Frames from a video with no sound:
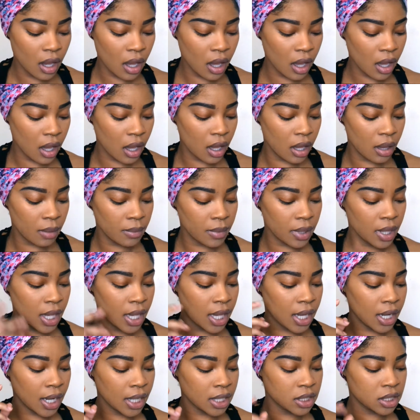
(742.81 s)

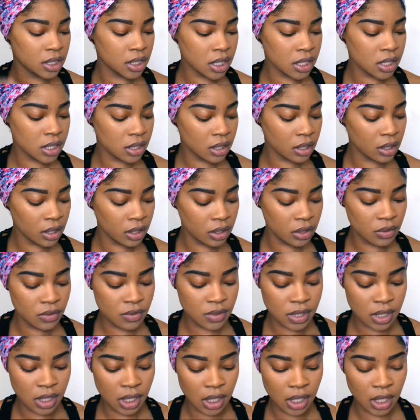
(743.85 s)
And I just started
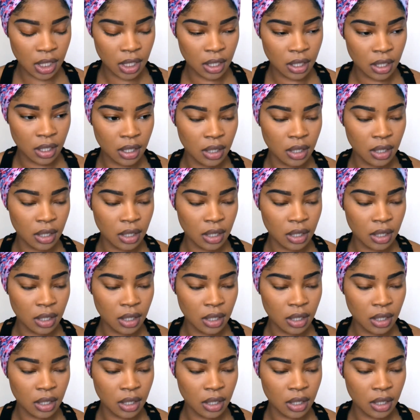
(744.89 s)
using,